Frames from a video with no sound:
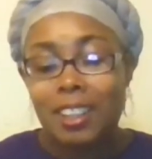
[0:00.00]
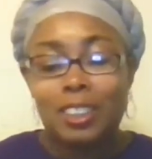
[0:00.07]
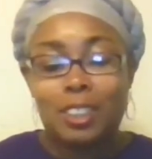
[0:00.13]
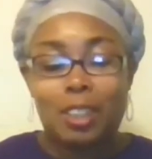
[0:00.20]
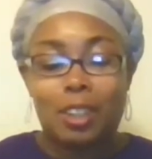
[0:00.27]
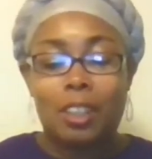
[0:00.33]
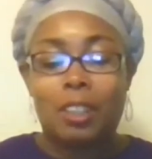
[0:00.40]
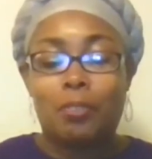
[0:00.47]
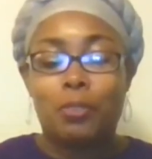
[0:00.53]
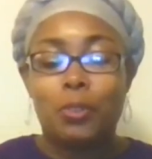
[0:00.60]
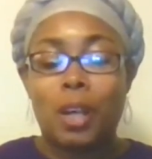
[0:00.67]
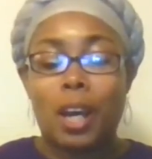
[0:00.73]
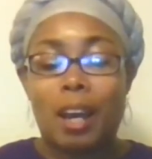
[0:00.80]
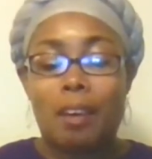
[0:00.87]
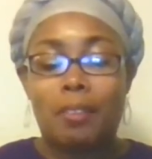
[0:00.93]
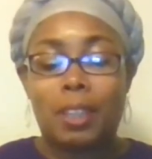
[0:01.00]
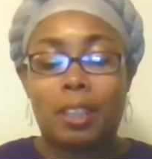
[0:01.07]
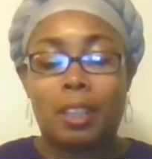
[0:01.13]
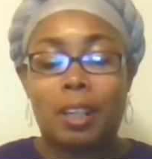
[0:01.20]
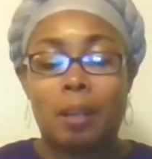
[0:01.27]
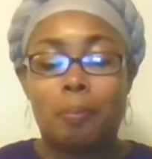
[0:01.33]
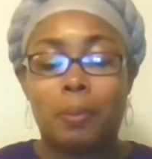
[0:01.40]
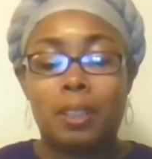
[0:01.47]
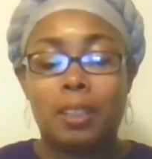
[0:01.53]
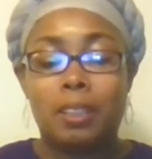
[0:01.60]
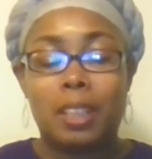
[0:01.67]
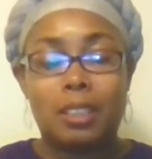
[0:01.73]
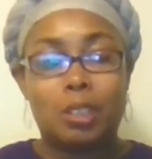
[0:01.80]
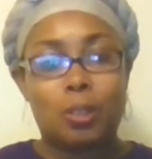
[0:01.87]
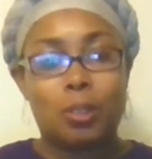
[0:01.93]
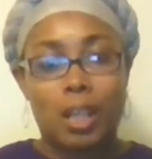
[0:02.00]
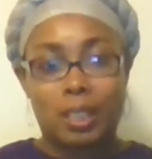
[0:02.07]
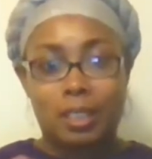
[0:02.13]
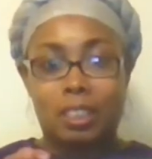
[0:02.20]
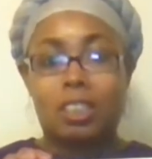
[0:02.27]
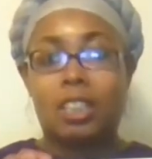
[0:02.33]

So if you have a company that's trying to